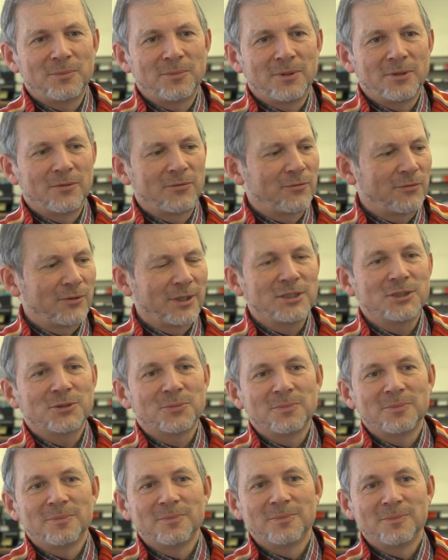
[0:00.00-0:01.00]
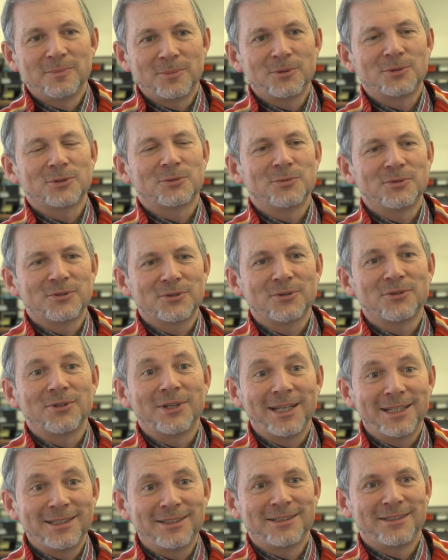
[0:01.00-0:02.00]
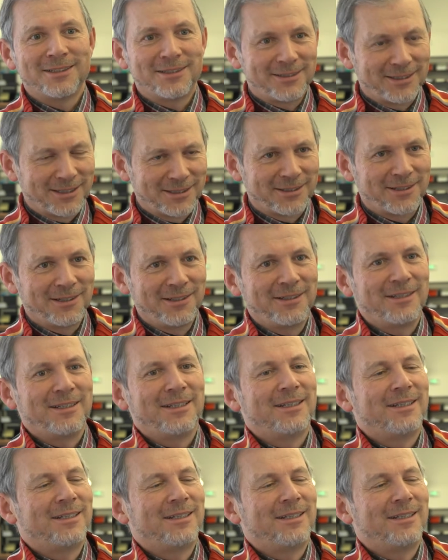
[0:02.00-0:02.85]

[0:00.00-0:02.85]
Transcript: of French books with ondelet in the title,